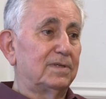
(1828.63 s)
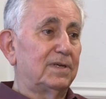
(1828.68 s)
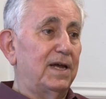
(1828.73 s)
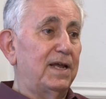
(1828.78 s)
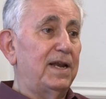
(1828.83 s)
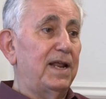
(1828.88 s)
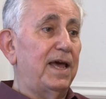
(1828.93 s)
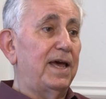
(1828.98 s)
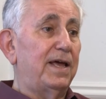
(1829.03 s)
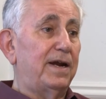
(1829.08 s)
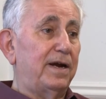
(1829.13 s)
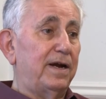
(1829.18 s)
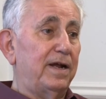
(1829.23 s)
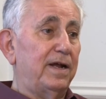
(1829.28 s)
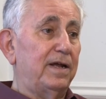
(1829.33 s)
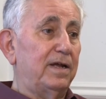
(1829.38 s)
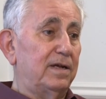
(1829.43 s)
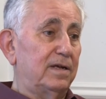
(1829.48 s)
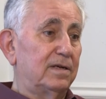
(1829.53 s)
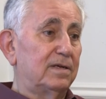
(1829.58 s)
an
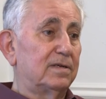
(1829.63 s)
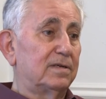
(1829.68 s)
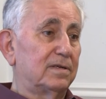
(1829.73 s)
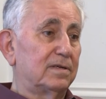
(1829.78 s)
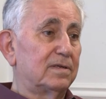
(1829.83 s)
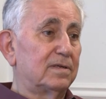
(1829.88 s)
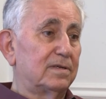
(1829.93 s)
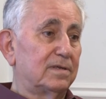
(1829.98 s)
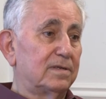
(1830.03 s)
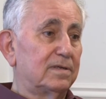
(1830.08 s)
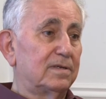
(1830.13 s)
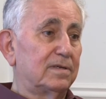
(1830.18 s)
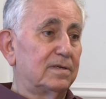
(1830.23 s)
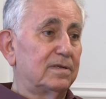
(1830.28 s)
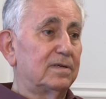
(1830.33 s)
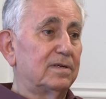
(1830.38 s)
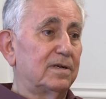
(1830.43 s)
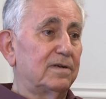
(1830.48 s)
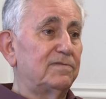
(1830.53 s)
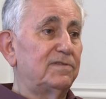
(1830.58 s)
array
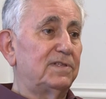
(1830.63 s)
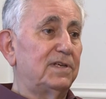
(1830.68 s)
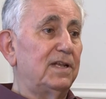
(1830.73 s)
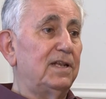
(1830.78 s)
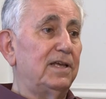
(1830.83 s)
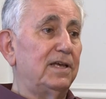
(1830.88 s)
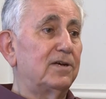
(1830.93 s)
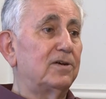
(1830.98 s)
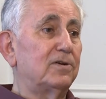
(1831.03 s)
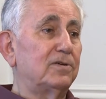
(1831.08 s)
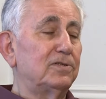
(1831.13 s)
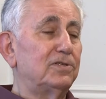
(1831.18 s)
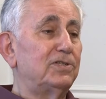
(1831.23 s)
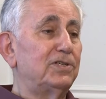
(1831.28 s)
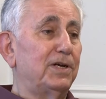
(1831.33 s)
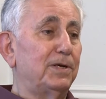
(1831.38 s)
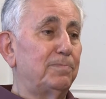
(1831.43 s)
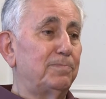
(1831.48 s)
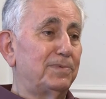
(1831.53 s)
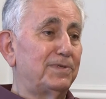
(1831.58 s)
of silicon
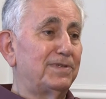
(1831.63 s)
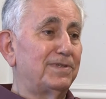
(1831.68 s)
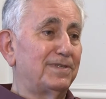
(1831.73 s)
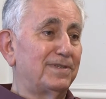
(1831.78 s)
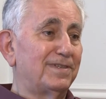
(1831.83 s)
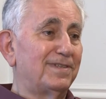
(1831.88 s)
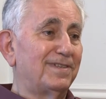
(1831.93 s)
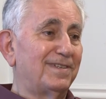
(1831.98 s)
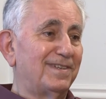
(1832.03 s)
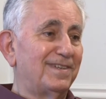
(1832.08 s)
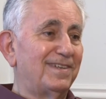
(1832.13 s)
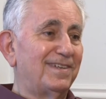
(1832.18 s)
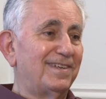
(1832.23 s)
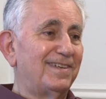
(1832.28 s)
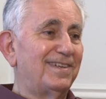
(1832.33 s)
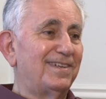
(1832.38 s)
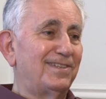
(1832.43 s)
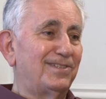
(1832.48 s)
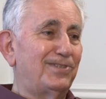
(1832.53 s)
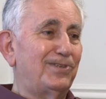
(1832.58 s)
chips
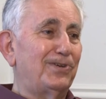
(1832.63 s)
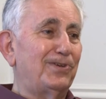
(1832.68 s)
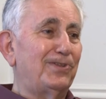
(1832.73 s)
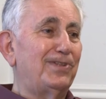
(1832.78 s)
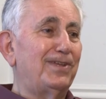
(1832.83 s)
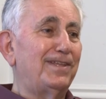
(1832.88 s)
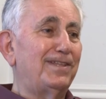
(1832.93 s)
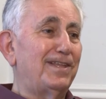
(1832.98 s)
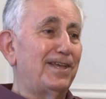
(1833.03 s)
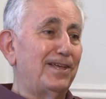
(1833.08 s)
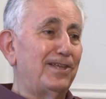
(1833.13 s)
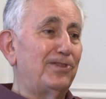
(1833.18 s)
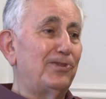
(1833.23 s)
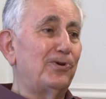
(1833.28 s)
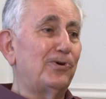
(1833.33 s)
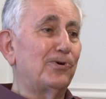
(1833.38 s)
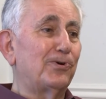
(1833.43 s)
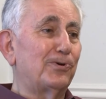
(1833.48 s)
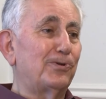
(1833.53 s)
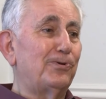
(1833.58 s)
so that they
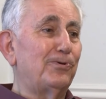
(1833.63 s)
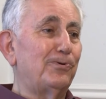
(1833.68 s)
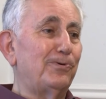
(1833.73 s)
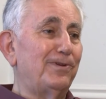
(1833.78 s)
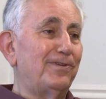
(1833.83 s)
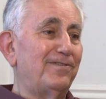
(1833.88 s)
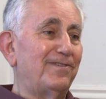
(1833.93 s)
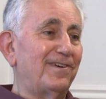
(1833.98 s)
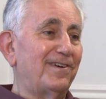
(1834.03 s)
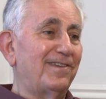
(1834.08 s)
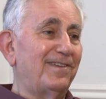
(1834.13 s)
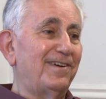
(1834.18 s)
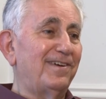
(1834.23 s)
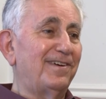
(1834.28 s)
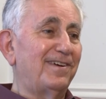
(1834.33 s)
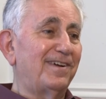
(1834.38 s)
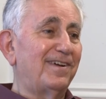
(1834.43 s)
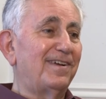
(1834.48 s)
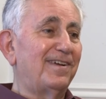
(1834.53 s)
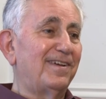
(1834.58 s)
talk to each
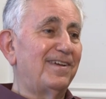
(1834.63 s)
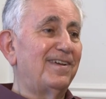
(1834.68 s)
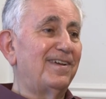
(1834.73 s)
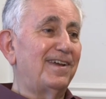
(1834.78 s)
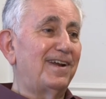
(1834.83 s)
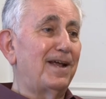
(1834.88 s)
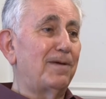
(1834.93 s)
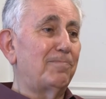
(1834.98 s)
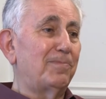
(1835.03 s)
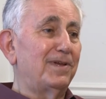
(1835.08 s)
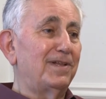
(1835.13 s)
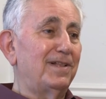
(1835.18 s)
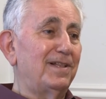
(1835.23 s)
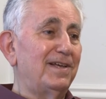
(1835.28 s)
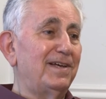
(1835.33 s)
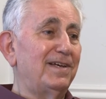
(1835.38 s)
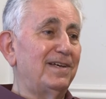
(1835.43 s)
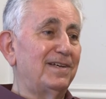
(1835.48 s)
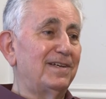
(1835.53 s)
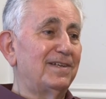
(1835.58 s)
other
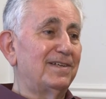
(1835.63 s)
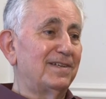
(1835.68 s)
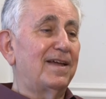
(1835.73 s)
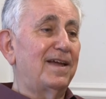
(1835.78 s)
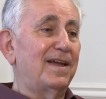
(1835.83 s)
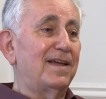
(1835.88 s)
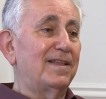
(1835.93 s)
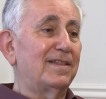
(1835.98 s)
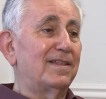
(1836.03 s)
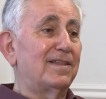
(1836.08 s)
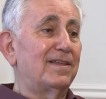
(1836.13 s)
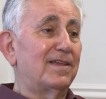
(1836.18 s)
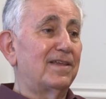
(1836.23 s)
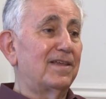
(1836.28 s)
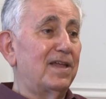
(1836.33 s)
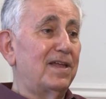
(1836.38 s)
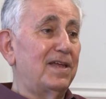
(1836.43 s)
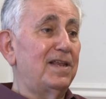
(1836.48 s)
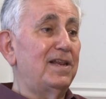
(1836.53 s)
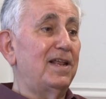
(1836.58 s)
rapidly, and
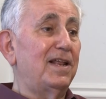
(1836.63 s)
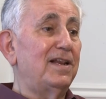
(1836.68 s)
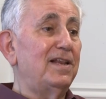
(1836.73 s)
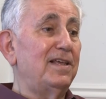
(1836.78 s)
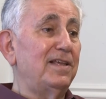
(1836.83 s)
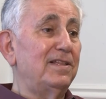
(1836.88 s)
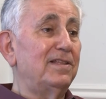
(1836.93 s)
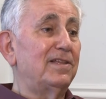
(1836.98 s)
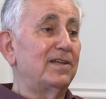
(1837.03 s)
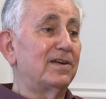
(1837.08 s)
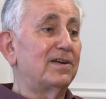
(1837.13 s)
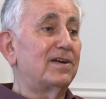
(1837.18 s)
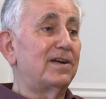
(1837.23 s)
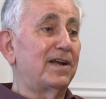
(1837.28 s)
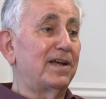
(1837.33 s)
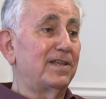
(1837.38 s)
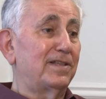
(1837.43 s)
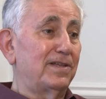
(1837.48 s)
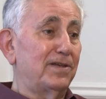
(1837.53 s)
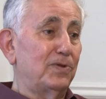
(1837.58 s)
in an
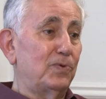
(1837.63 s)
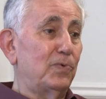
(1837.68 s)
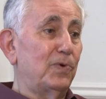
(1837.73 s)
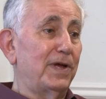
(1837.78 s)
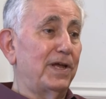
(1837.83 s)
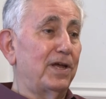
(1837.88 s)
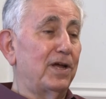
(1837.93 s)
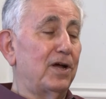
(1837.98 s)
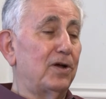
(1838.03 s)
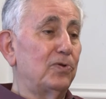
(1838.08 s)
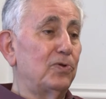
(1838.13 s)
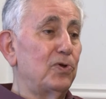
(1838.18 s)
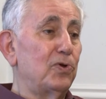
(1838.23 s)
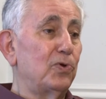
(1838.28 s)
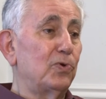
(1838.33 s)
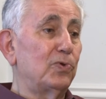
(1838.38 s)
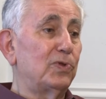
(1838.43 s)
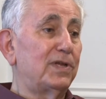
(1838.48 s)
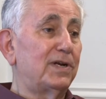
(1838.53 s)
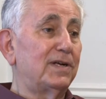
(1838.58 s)
integrated way, how do
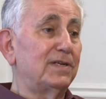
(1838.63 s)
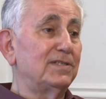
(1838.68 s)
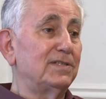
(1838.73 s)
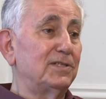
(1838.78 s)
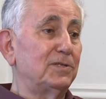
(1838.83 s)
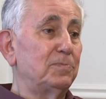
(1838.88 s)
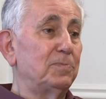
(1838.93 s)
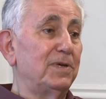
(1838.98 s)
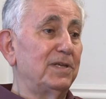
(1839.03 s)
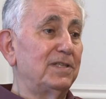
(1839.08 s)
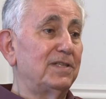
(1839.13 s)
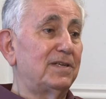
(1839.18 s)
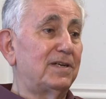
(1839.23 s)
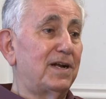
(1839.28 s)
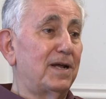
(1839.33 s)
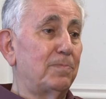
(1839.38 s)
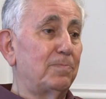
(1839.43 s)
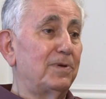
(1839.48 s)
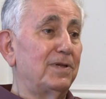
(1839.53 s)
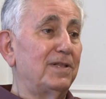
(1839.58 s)
you transmit
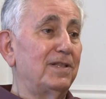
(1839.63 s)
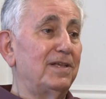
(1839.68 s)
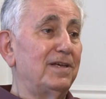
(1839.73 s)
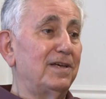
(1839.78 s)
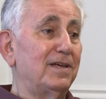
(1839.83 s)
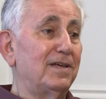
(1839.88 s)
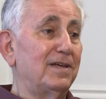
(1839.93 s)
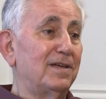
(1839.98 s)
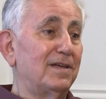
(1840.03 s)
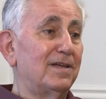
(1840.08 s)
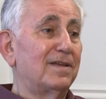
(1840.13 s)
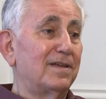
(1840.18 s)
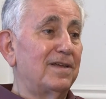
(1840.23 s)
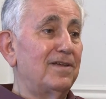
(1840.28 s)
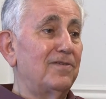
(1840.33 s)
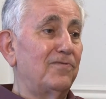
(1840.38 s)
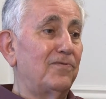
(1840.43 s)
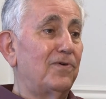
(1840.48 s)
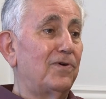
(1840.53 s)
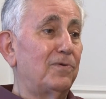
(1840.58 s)
rapidly
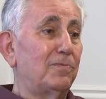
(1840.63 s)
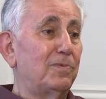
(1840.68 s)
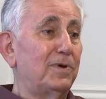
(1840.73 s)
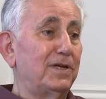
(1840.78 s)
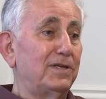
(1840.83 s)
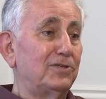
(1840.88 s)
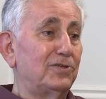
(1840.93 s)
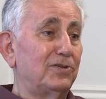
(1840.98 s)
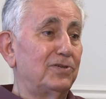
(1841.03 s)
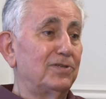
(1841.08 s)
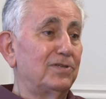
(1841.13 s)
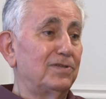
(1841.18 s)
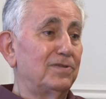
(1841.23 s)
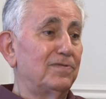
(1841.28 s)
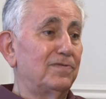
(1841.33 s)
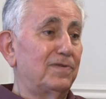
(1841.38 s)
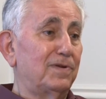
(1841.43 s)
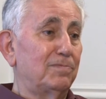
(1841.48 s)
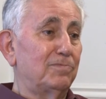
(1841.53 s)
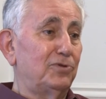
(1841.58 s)
information
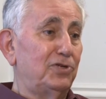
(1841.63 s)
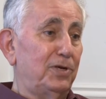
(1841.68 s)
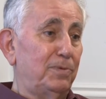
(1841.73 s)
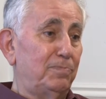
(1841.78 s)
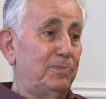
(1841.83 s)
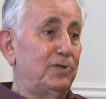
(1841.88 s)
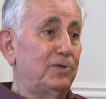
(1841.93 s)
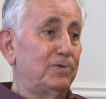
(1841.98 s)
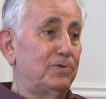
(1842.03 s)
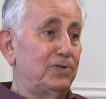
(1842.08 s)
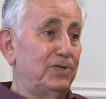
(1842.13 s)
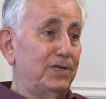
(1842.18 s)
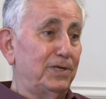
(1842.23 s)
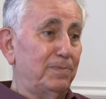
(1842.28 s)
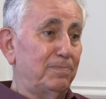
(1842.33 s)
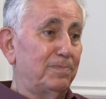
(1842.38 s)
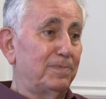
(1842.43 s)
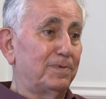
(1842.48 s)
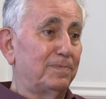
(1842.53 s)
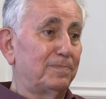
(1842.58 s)
from chip to chip?